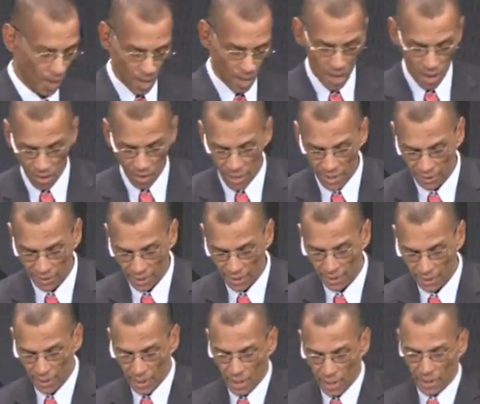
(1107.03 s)
Right
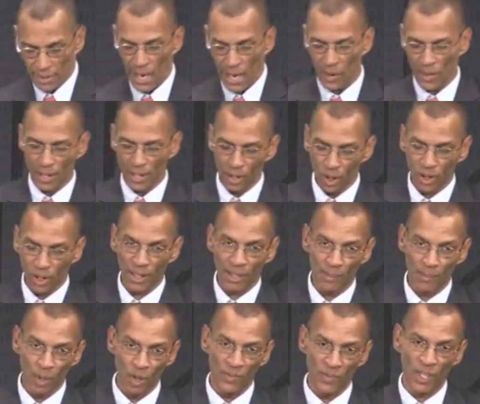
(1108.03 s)
then. Now then,
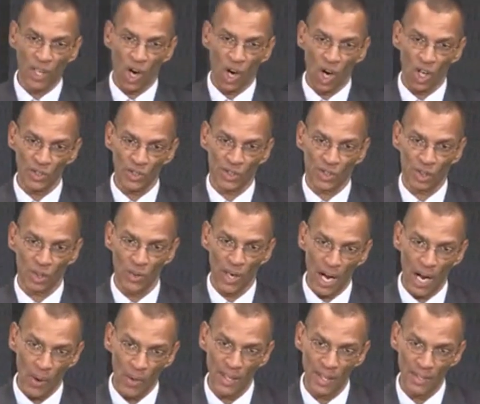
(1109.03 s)
moving on to
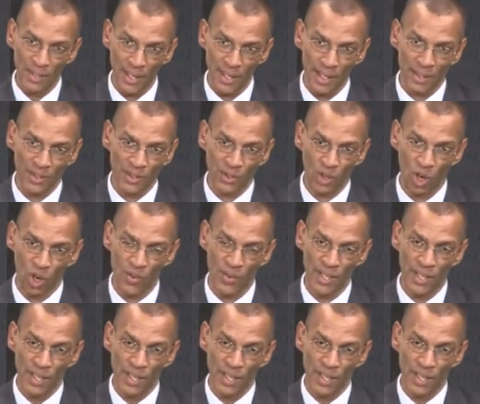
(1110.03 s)
our next story.